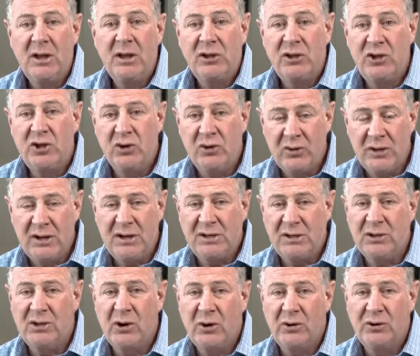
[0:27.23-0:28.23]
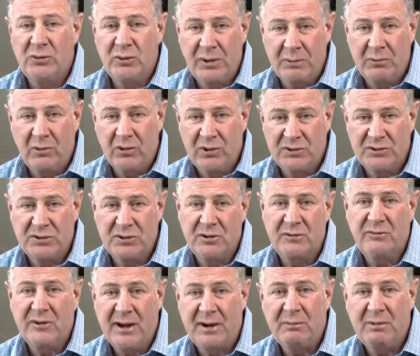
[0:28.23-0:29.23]
you need to go to a board
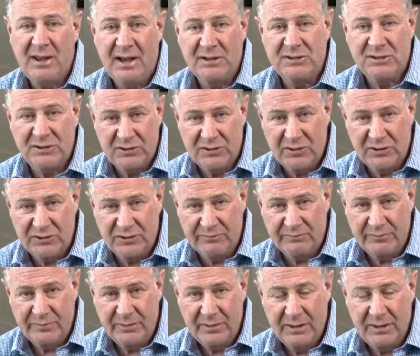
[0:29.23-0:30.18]
certified plastic surgeon.